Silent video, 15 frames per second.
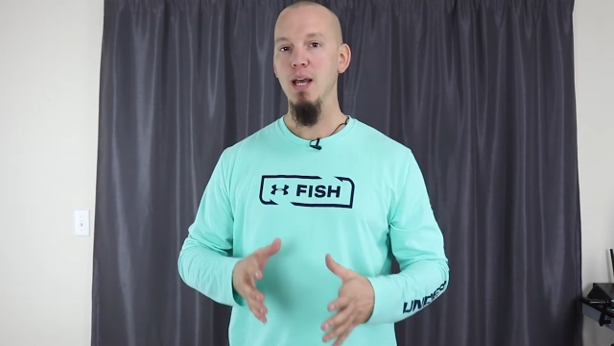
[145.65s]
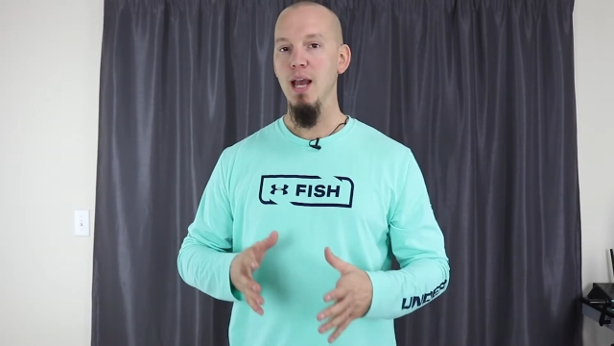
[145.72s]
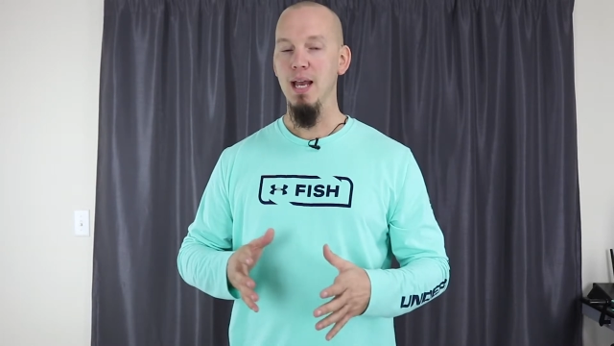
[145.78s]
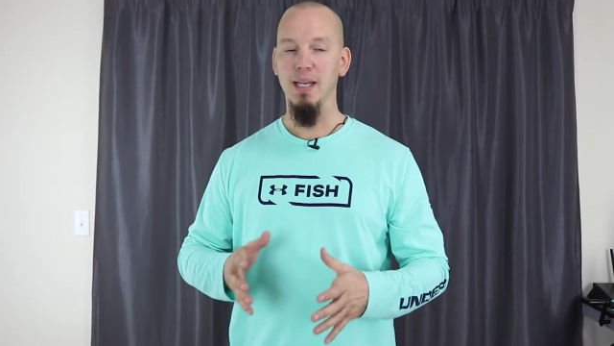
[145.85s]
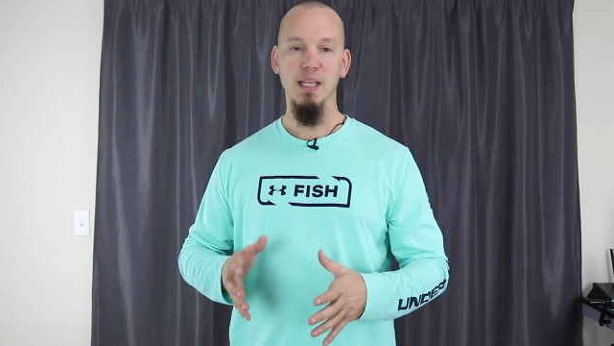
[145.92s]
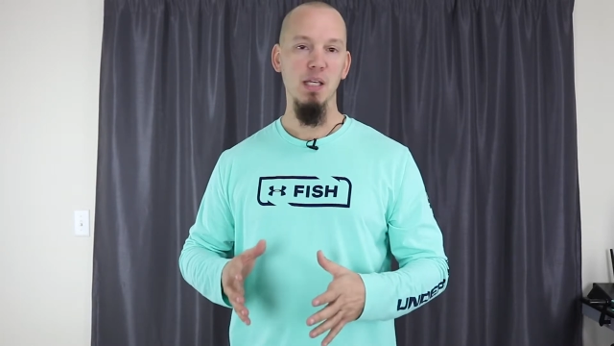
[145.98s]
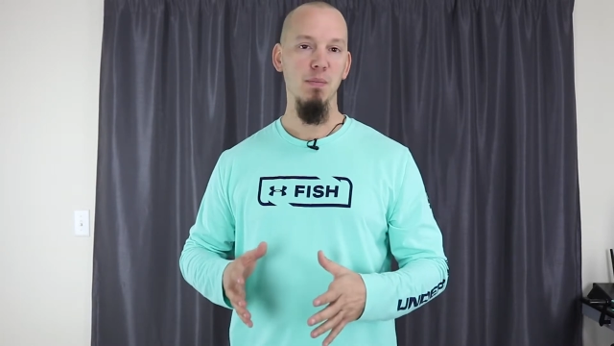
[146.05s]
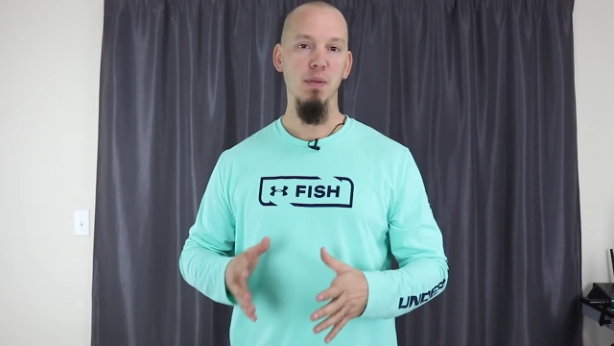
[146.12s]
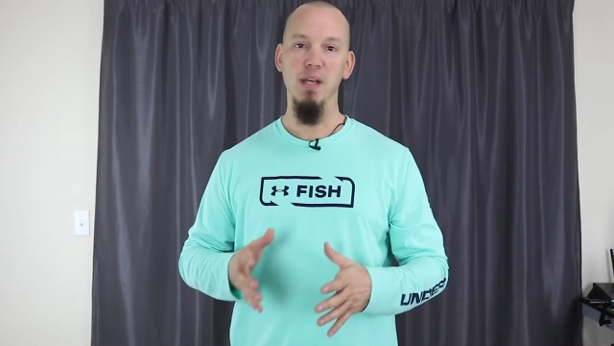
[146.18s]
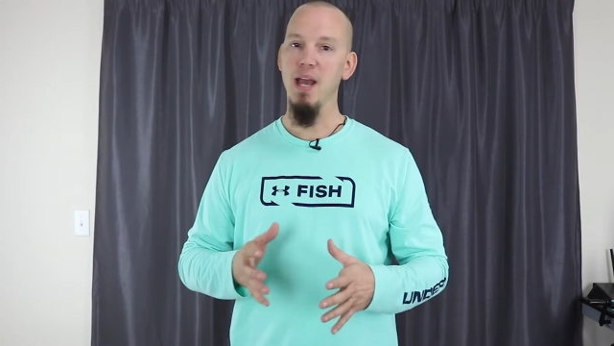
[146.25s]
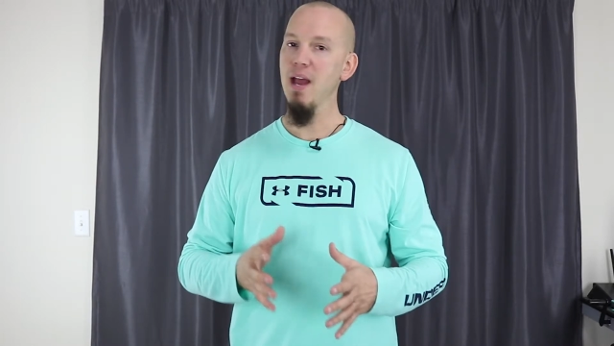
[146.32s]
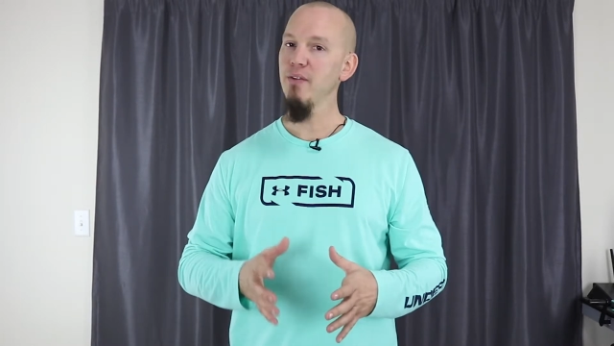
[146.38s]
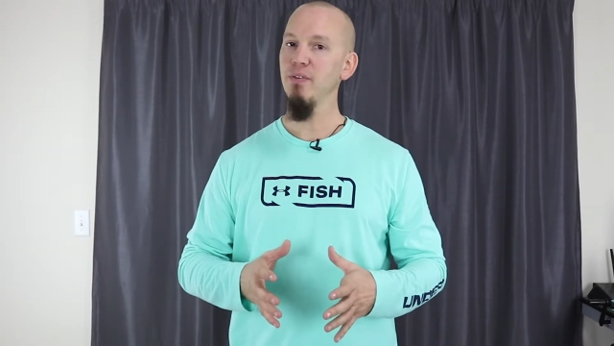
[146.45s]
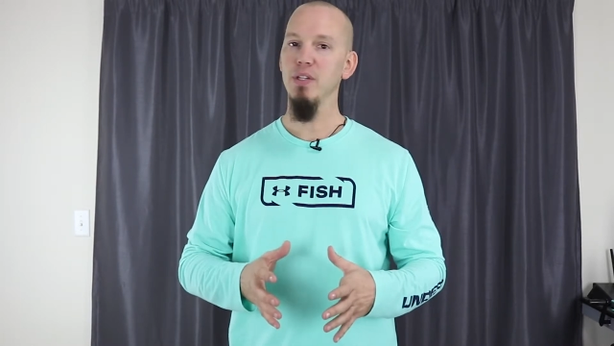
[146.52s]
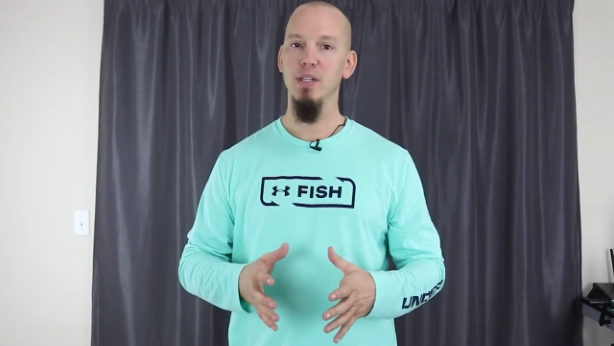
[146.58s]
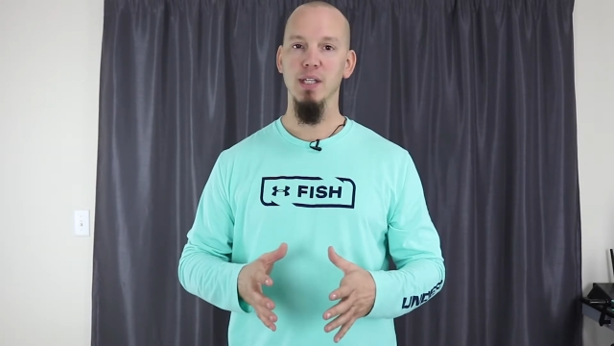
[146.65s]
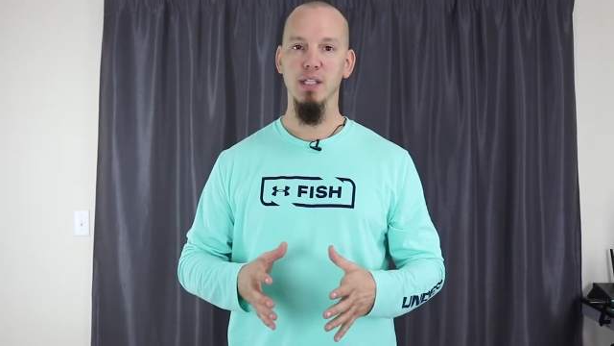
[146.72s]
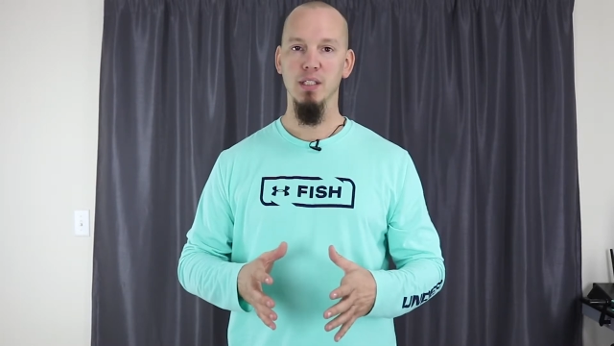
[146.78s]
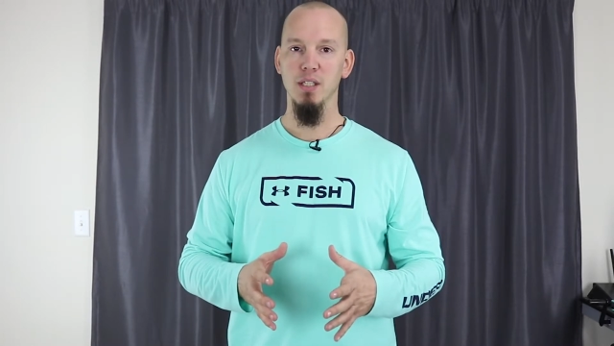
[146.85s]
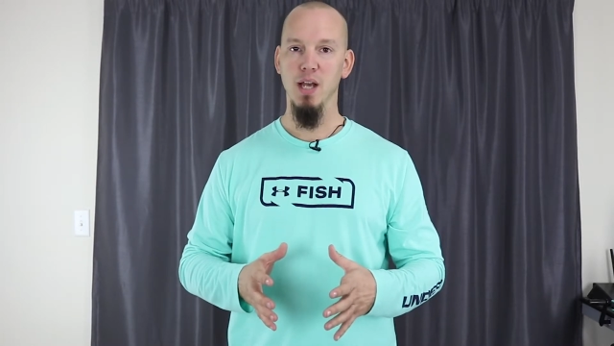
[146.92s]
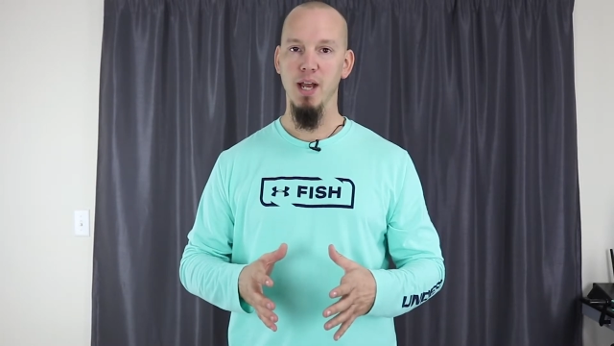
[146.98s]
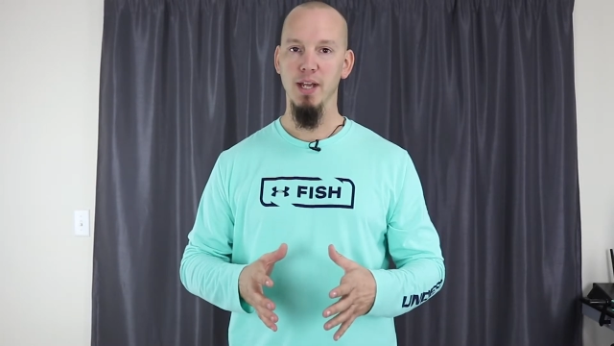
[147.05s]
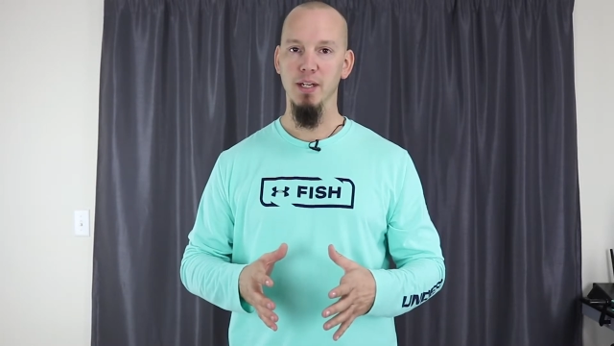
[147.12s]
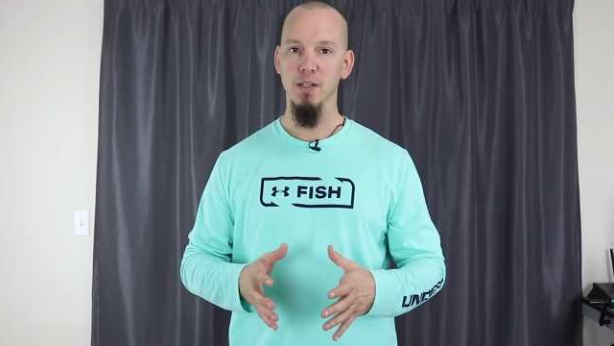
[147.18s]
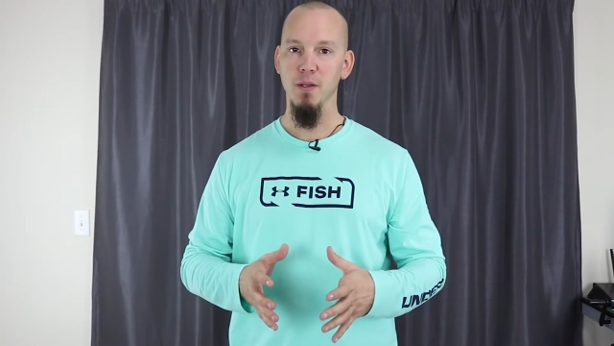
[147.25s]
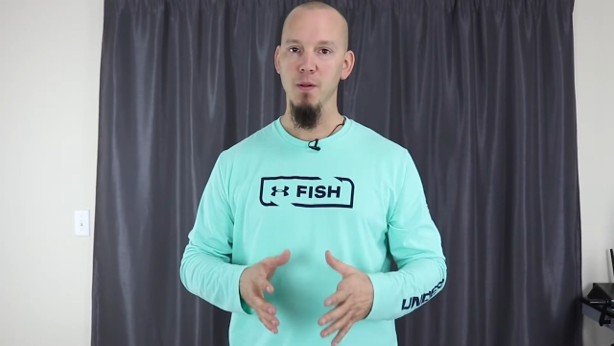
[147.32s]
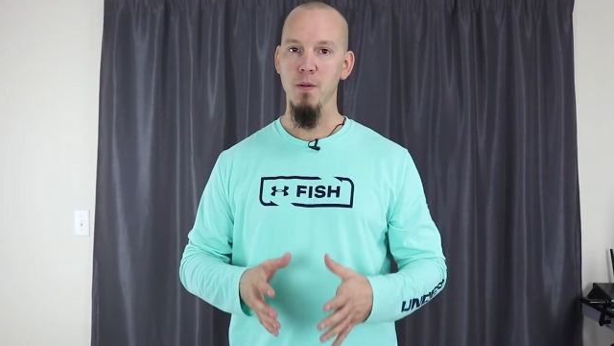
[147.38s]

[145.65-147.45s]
at keeping everything tight.